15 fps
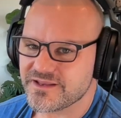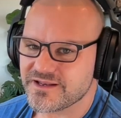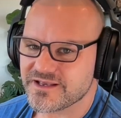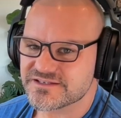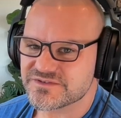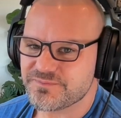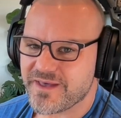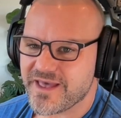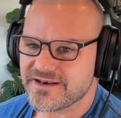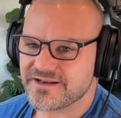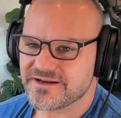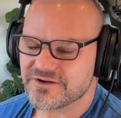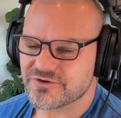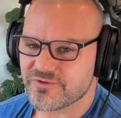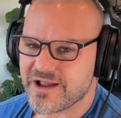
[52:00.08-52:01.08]
expanded
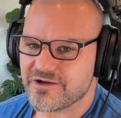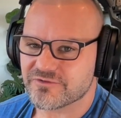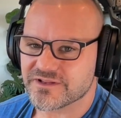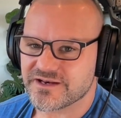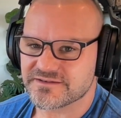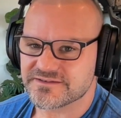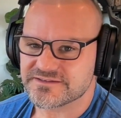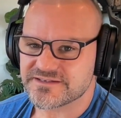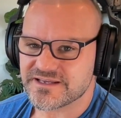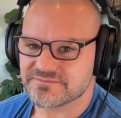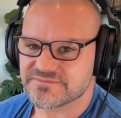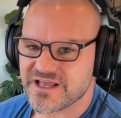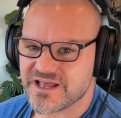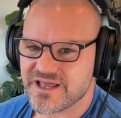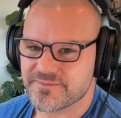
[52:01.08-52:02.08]
and grounded at the same
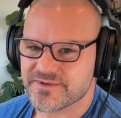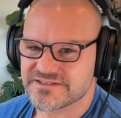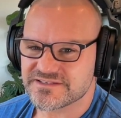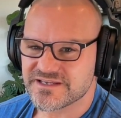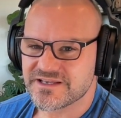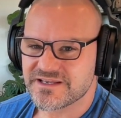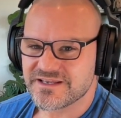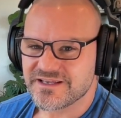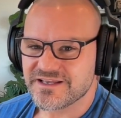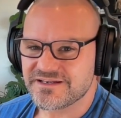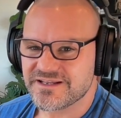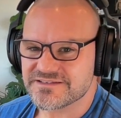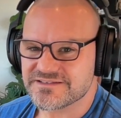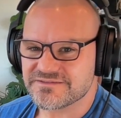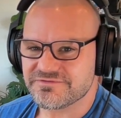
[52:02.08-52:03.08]
time. It's mm-hmm. it
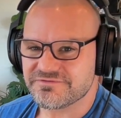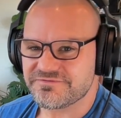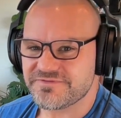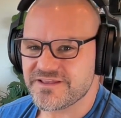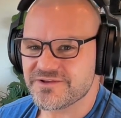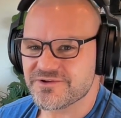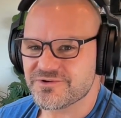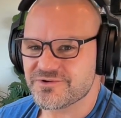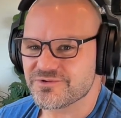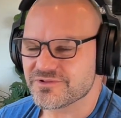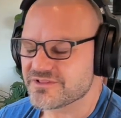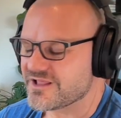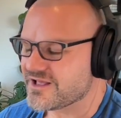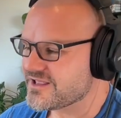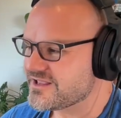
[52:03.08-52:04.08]
doesn't
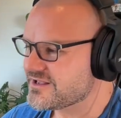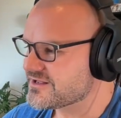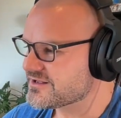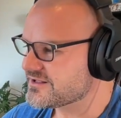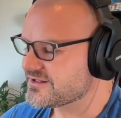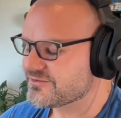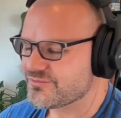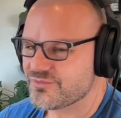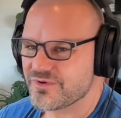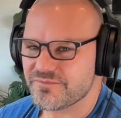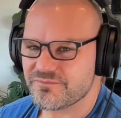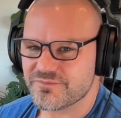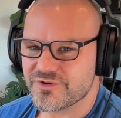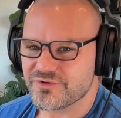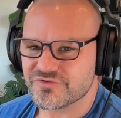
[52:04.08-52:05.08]
feel like uh,
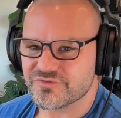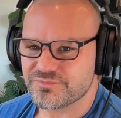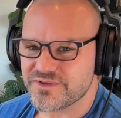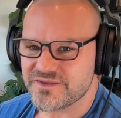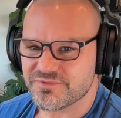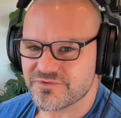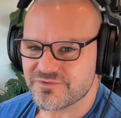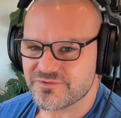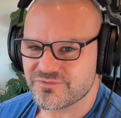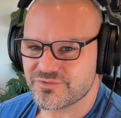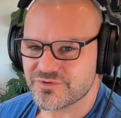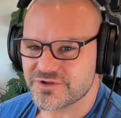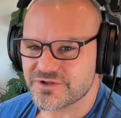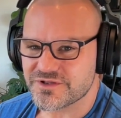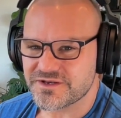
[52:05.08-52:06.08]
what most people
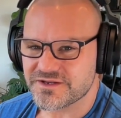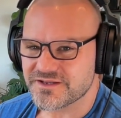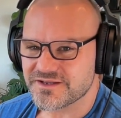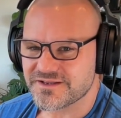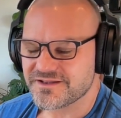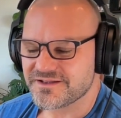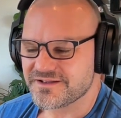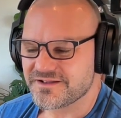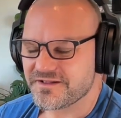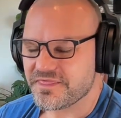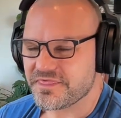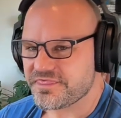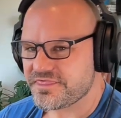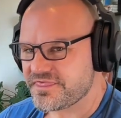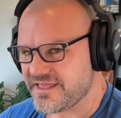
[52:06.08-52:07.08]
would
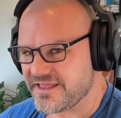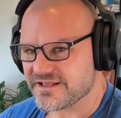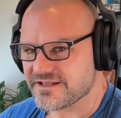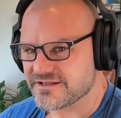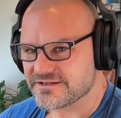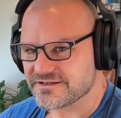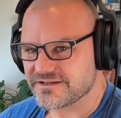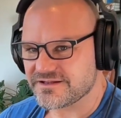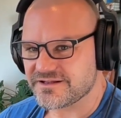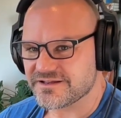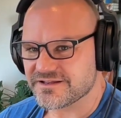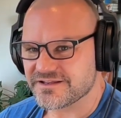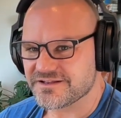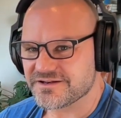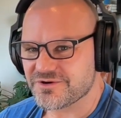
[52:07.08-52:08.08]
think.
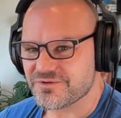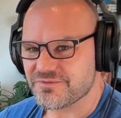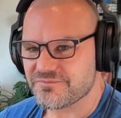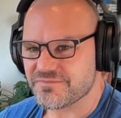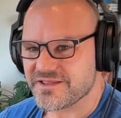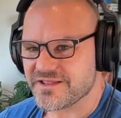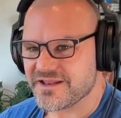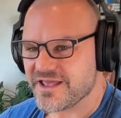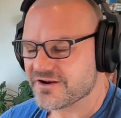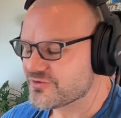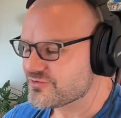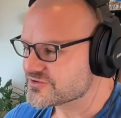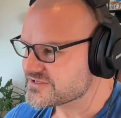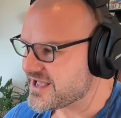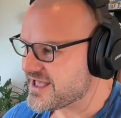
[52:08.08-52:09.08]
Uh, you know, and, and of
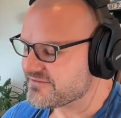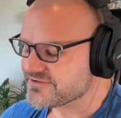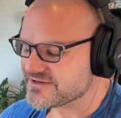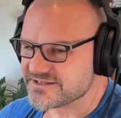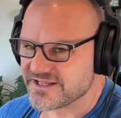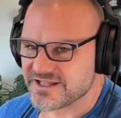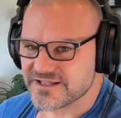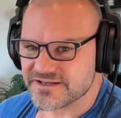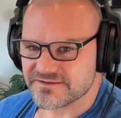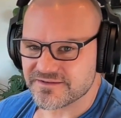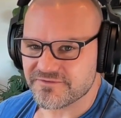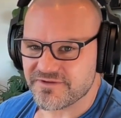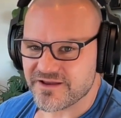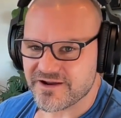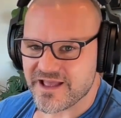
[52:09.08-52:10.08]
course, I haven't done
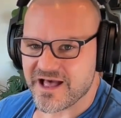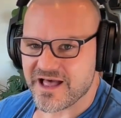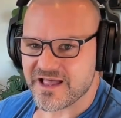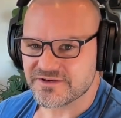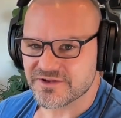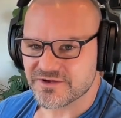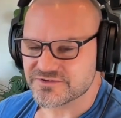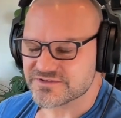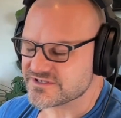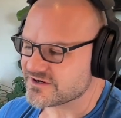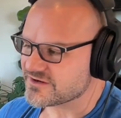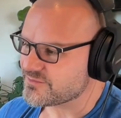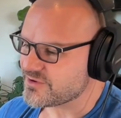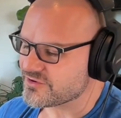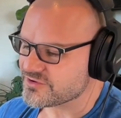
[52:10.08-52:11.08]
the very high dose
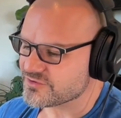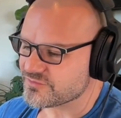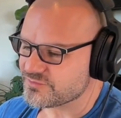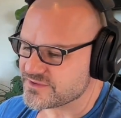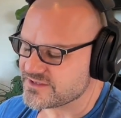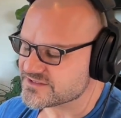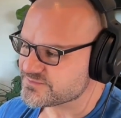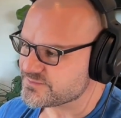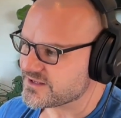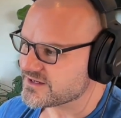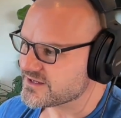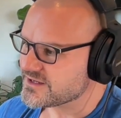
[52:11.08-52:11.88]
ceremonial piece, but.